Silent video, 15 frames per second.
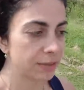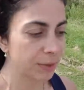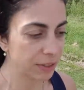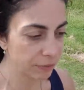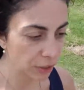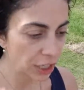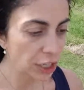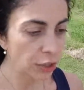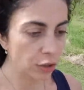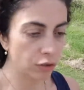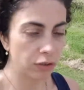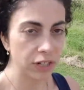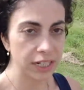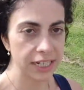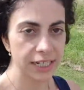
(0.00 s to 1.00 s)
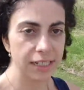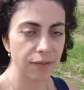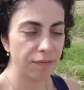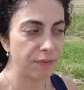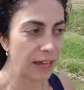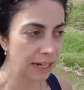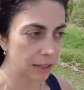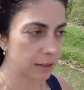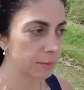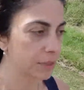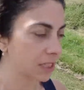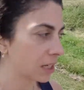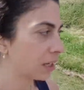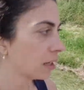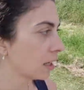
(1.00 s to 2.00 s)
We've already
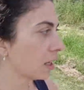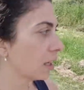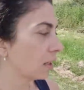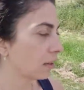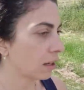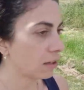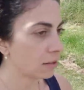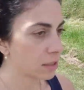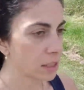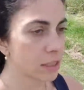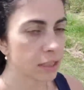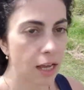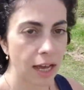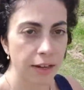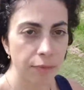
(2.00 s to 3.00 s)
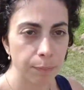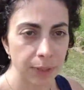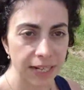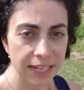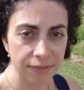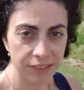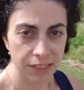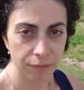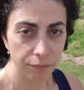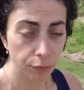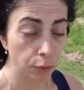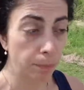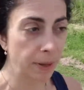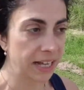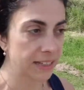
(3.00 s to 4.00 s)
developed those kind of beliefs and
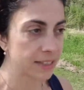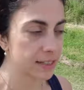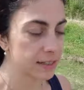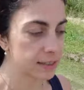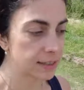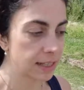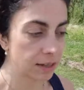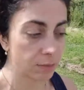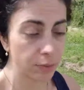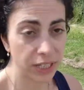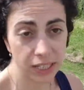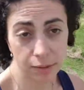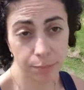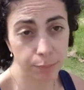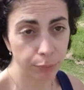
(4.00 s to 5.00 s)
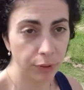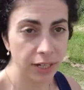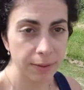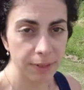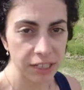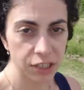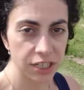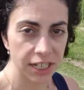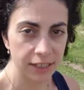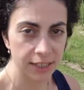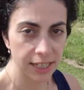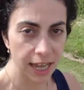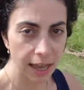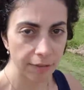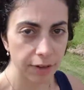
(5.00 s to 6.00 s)
thought patterns that we pretty much tend
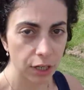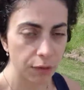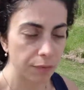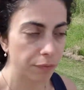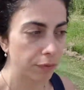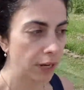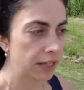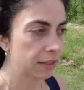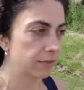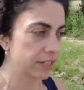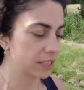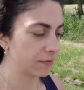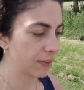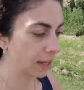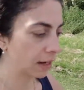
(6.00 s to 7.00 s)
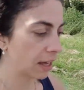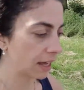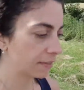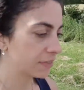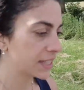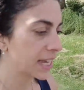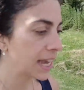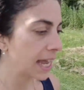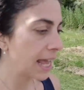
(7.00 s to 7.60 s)
to carry on throughout the rest of our lives.